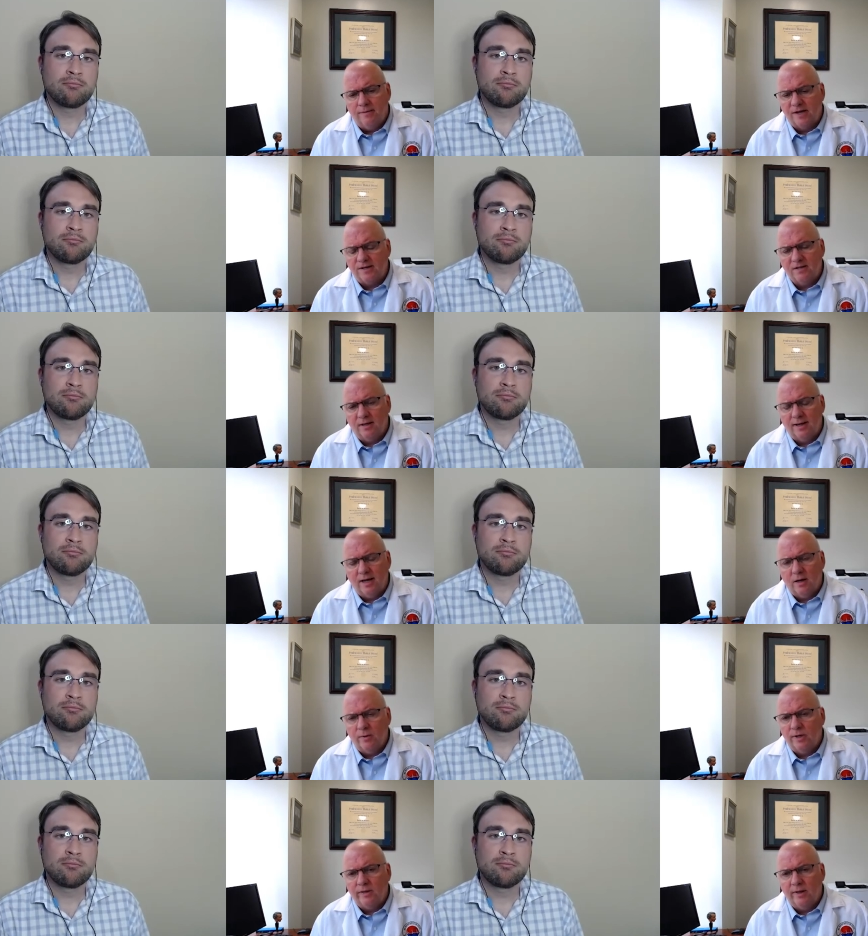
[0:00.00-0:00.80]
Speaker 1: That's not
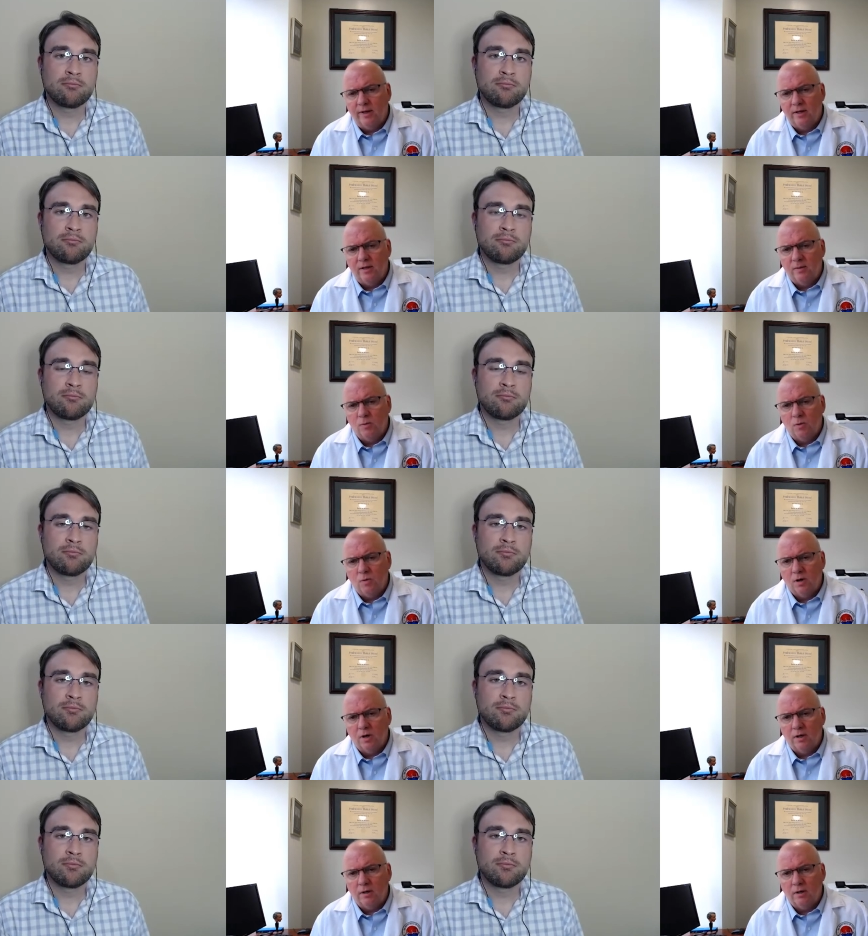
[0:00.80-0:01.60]
how we think
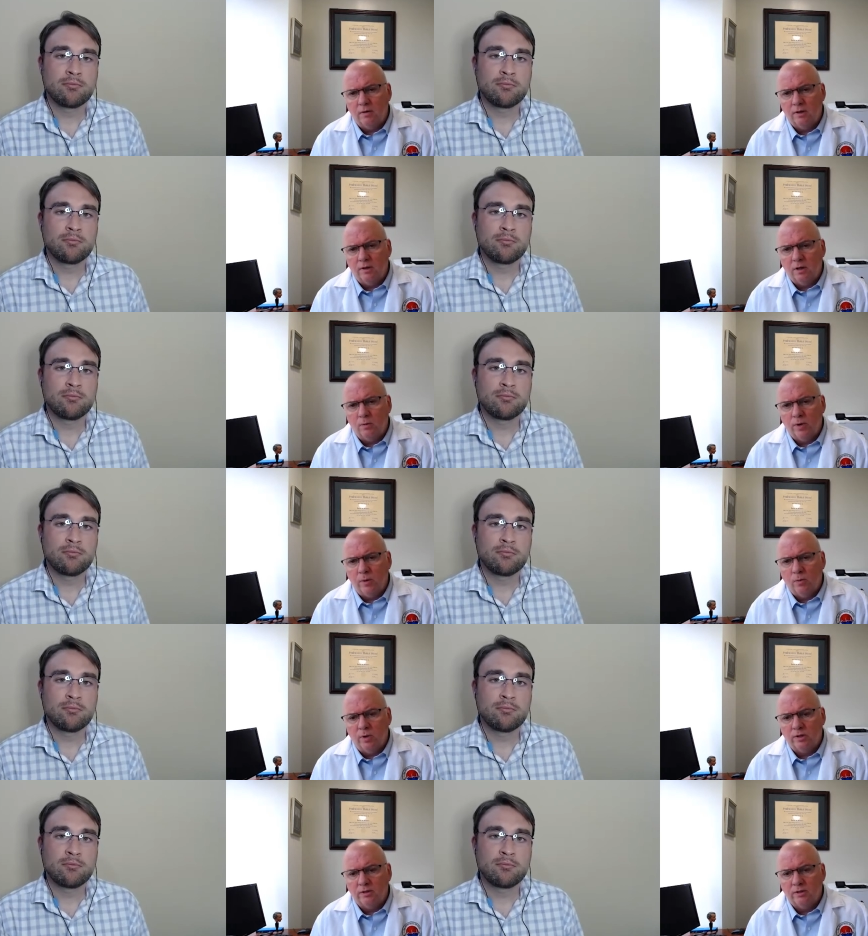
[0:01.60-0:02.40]
anymore. And, you know,
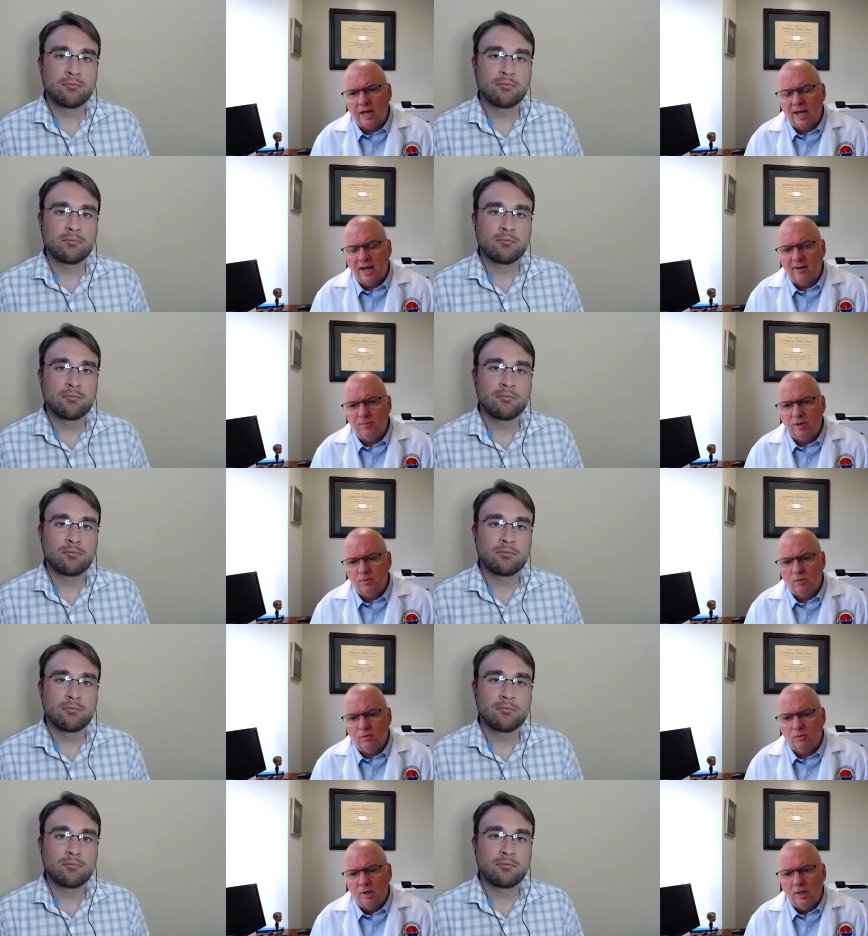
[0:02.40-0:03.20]
we want to have
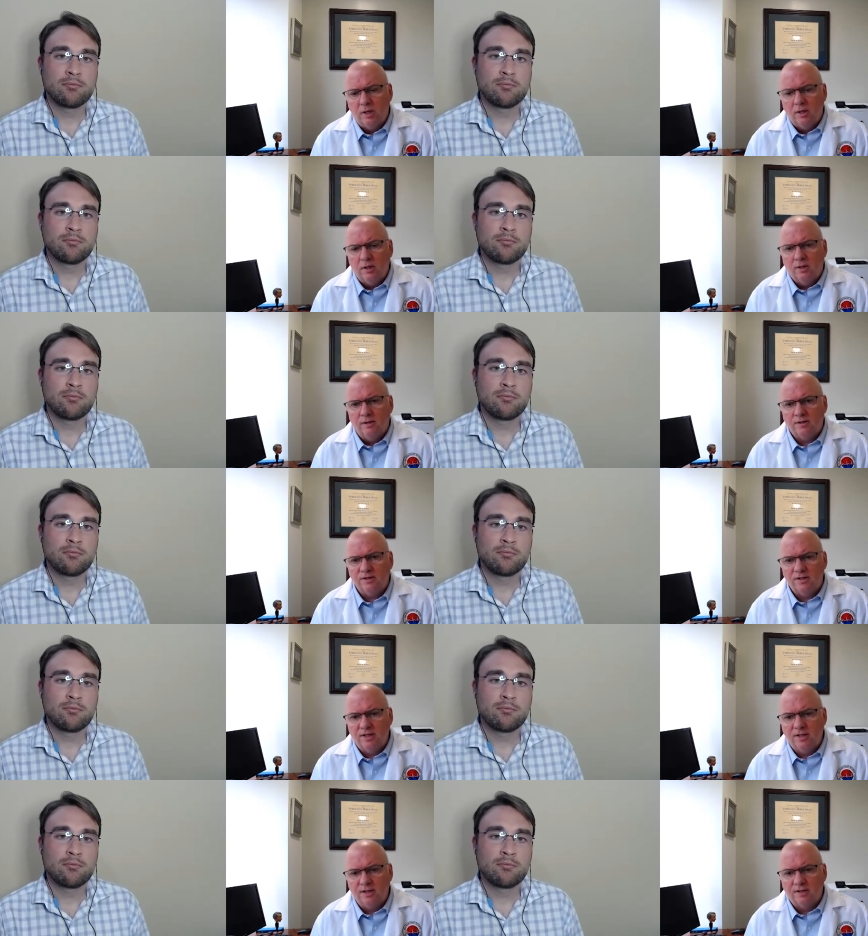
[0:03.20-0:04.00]
people
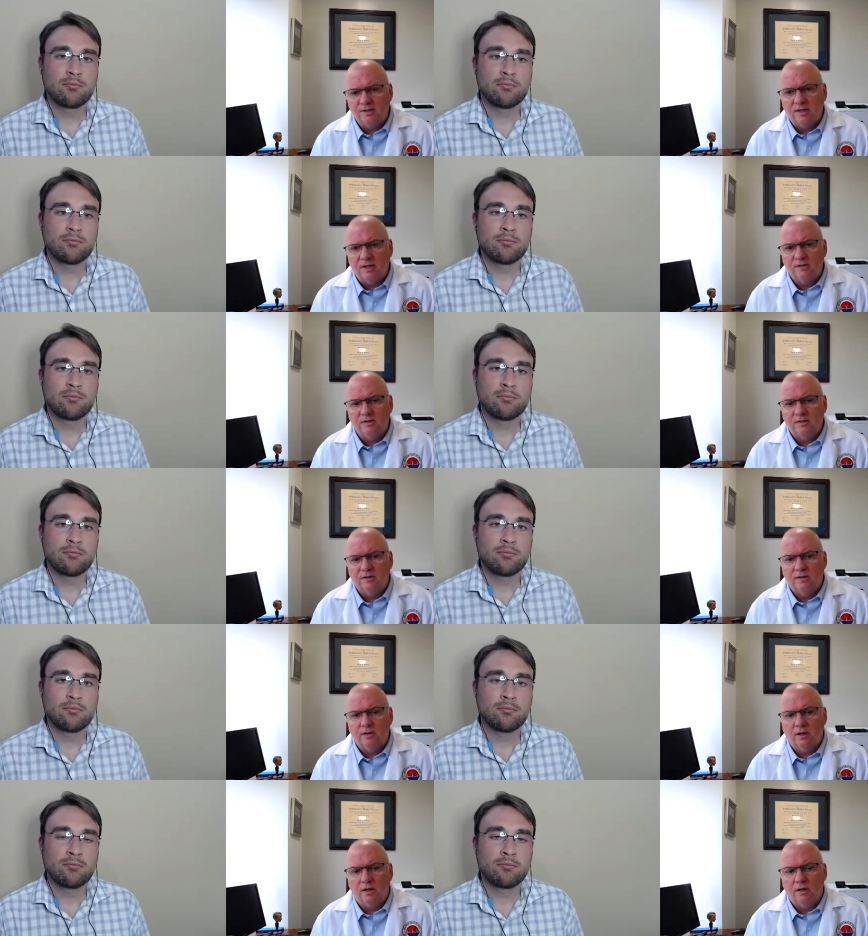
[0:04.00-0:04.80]
see us as
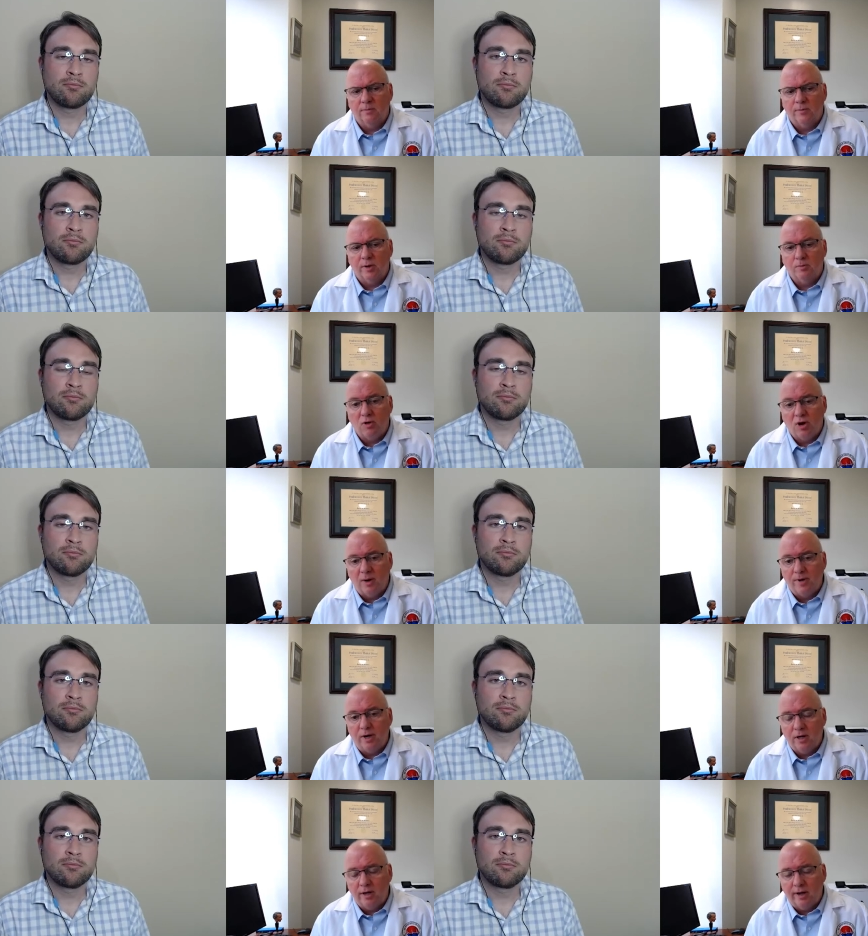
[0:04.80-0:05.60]
um, their
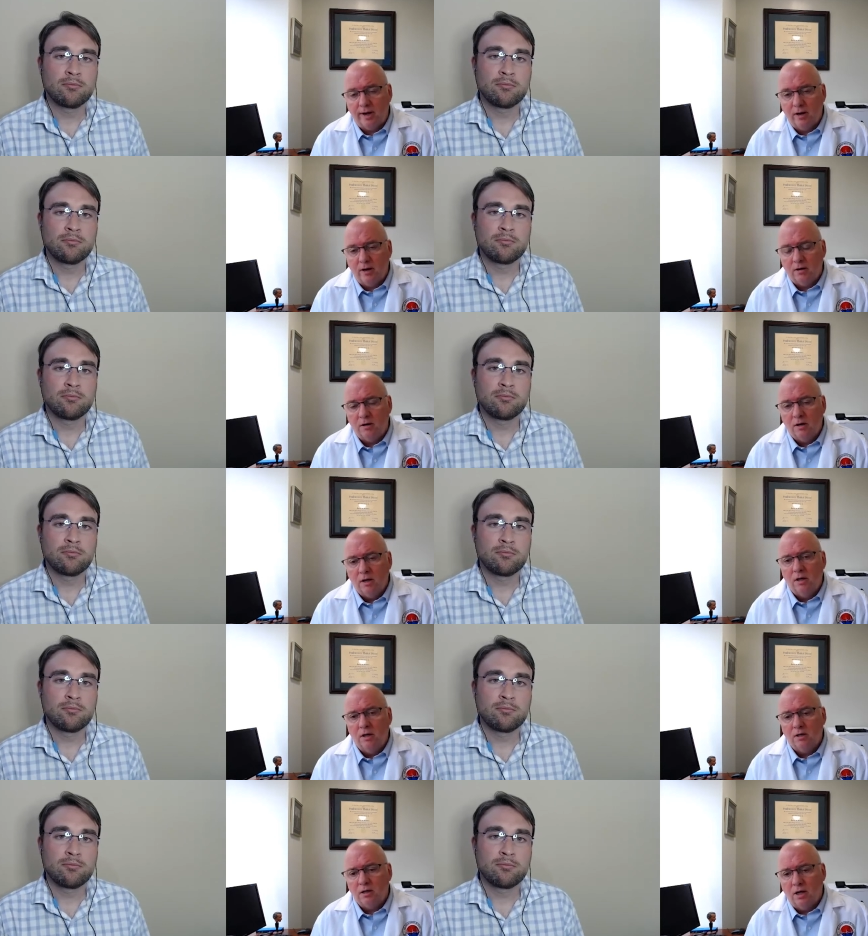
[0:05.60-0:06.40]
primary care,
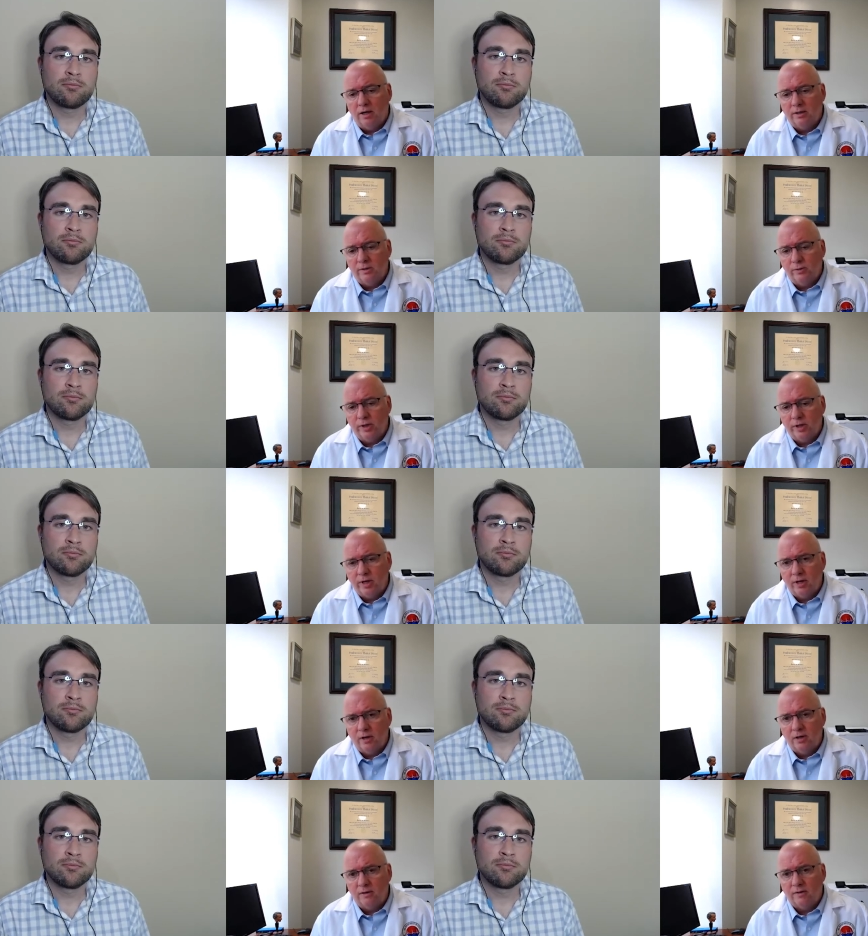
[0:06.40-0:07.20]
continuity
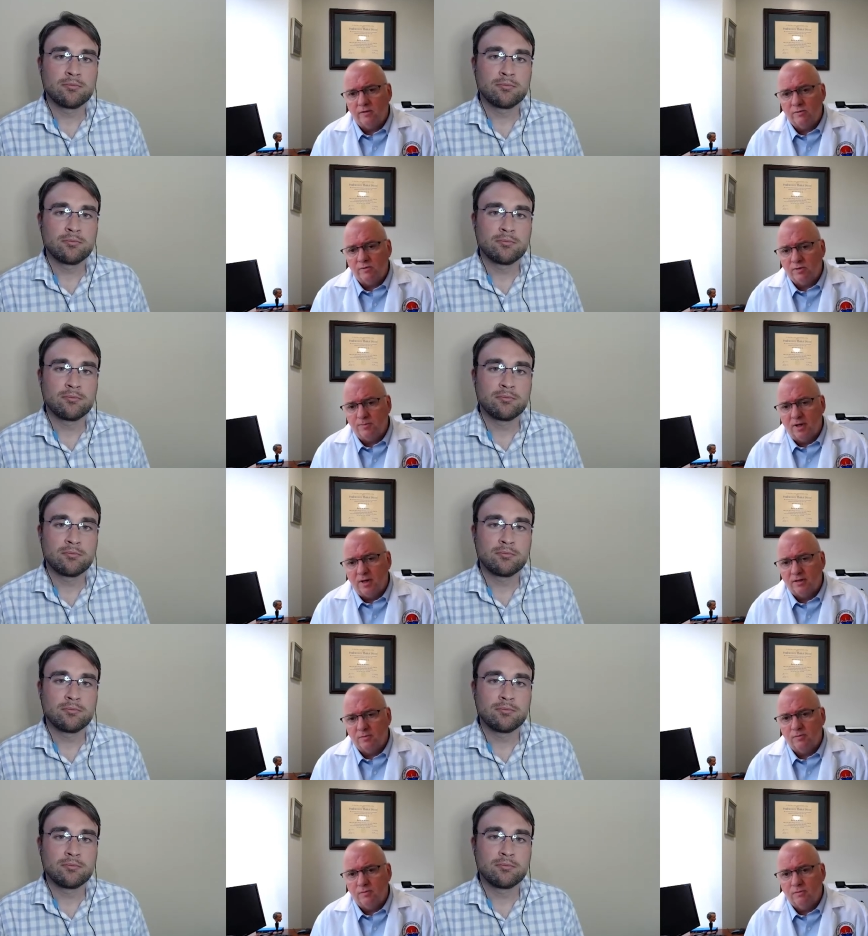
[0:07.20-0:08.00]
care that's
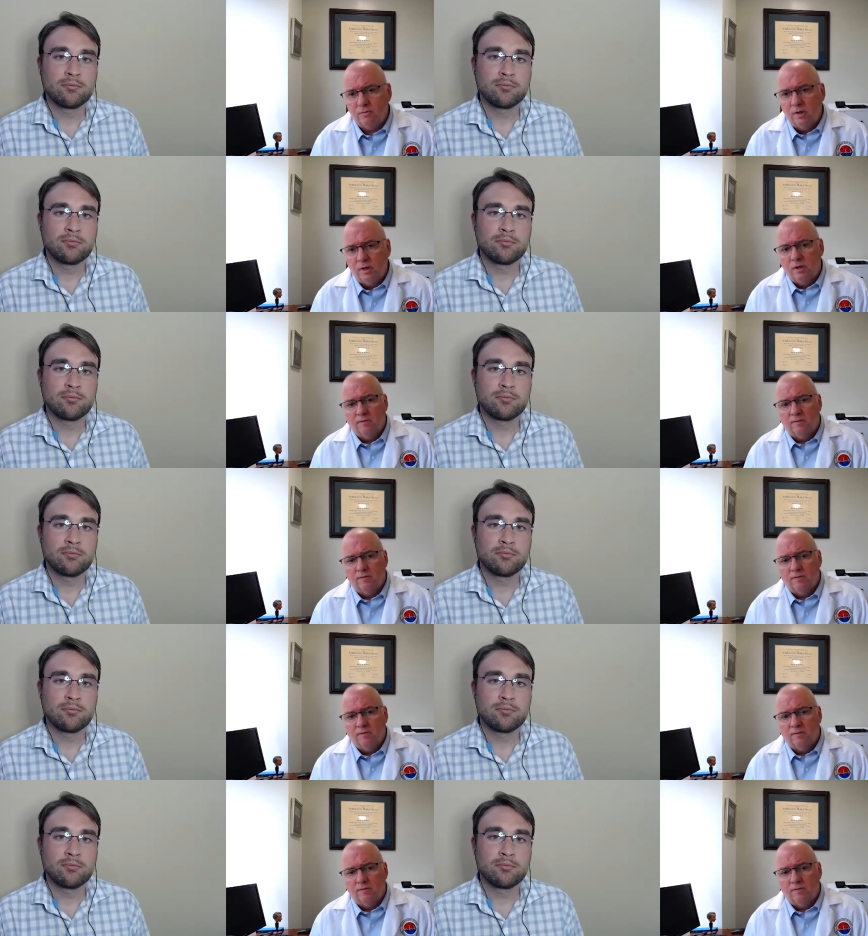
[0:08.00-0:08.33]
responsible